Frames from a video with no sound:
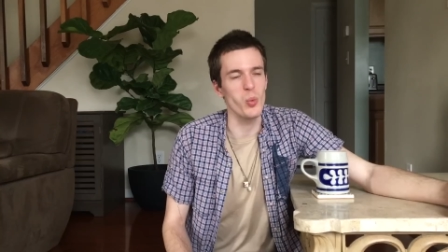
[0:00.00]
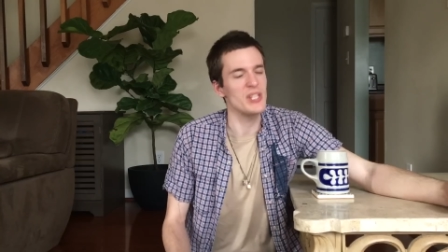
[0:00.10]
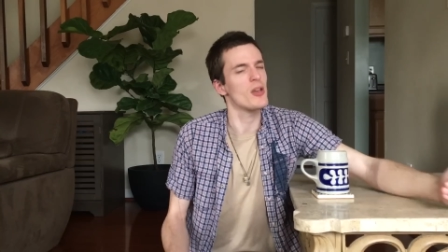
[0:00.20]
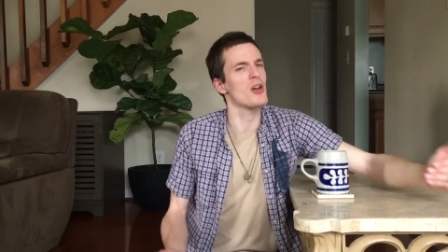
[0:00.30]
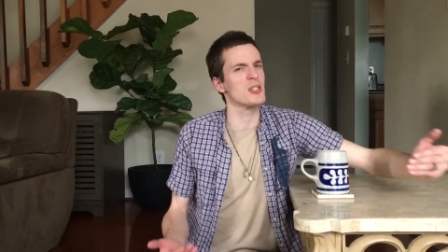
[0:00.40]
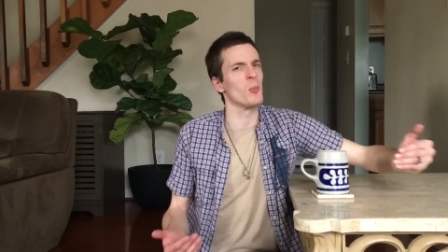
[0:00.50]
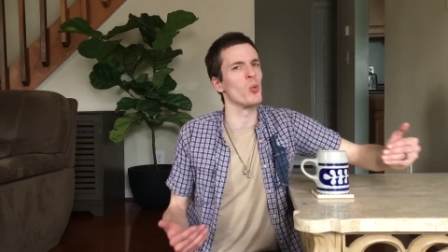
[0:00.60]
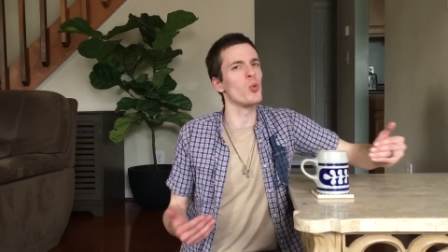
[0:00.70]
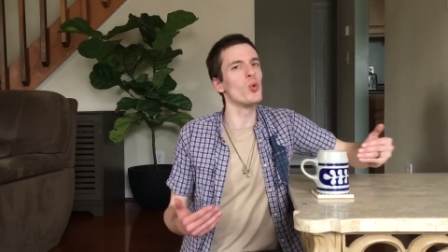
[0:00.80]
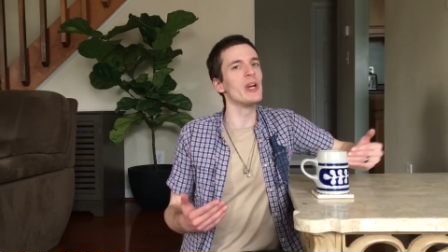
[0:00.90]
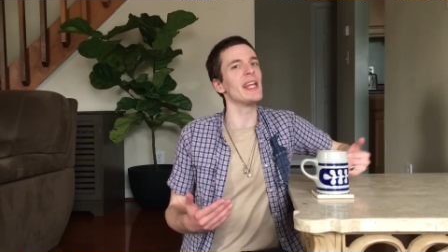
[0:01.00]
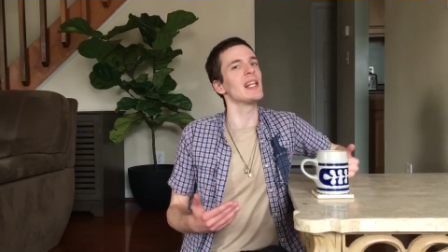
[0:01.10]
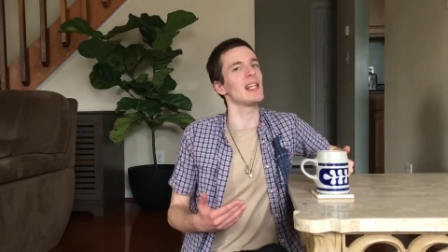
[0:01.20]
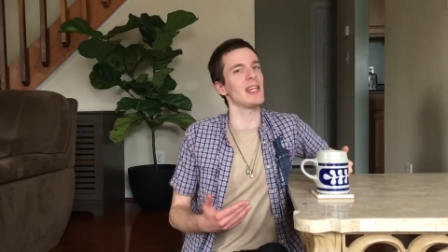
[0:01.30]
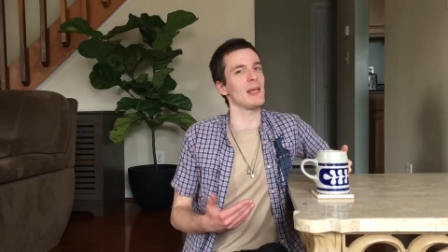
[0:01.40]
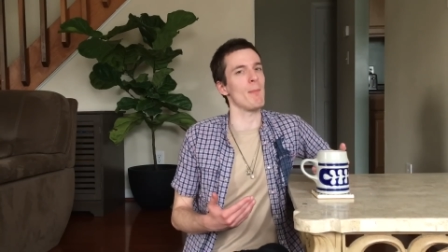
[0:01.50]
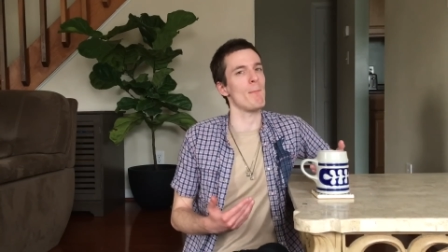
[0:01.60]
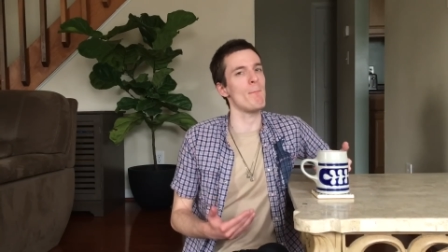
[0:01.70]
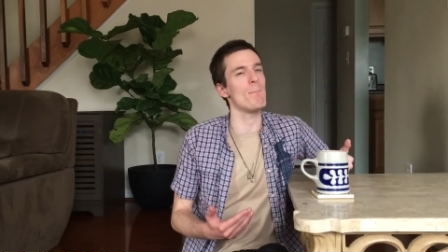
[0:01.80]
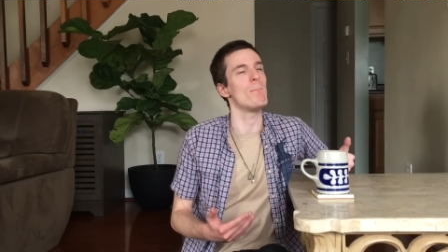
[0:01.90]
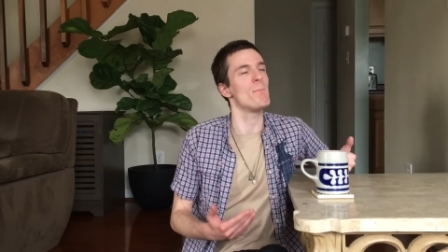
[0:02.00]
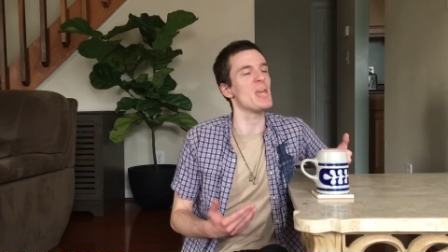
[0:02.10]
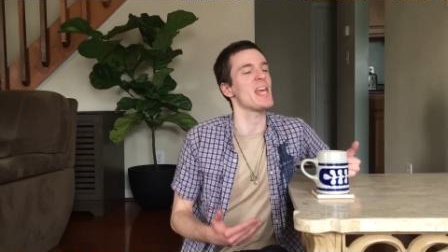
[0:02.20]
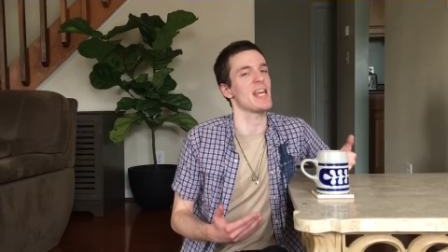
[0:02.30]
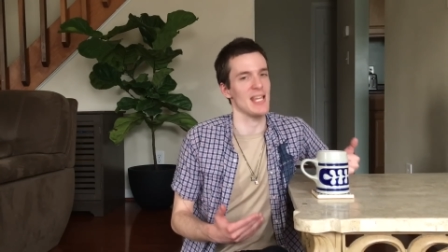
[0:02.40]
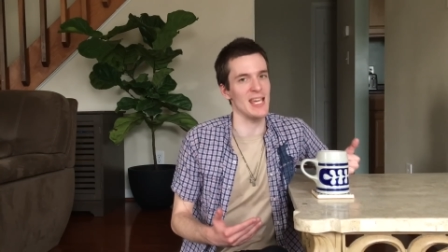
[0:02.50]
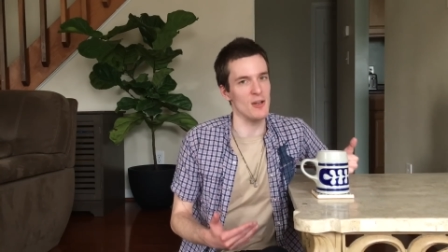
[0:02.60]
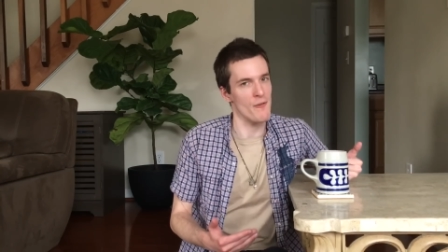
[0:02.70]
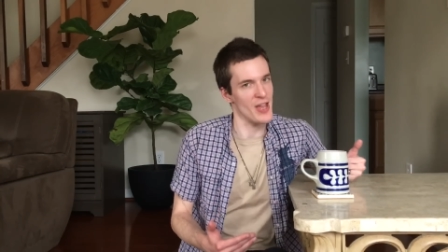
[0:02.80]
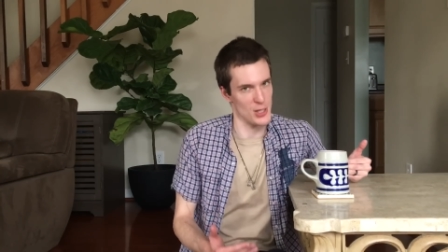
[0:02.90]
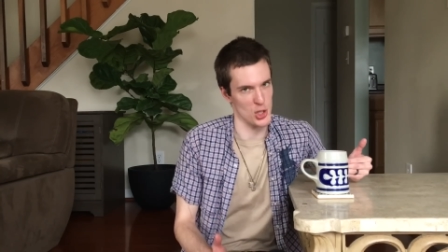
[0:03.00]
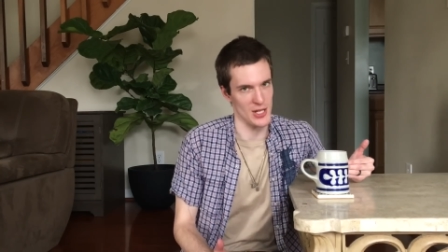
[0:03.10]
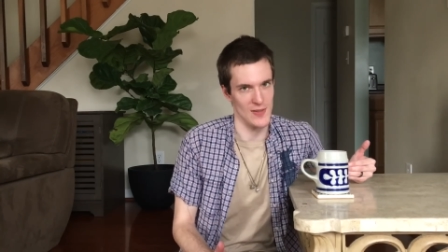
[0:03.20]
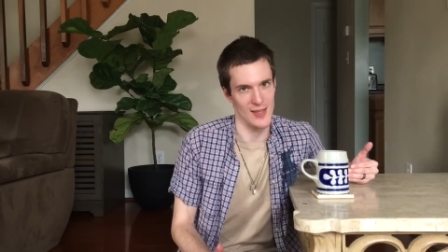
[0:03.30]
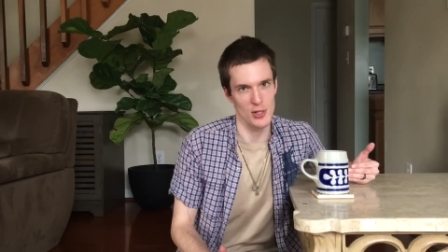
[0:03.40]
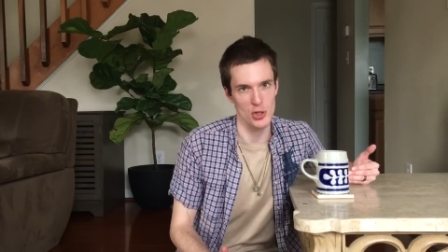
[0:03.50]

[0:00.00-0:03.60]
We saw some really big innovation in this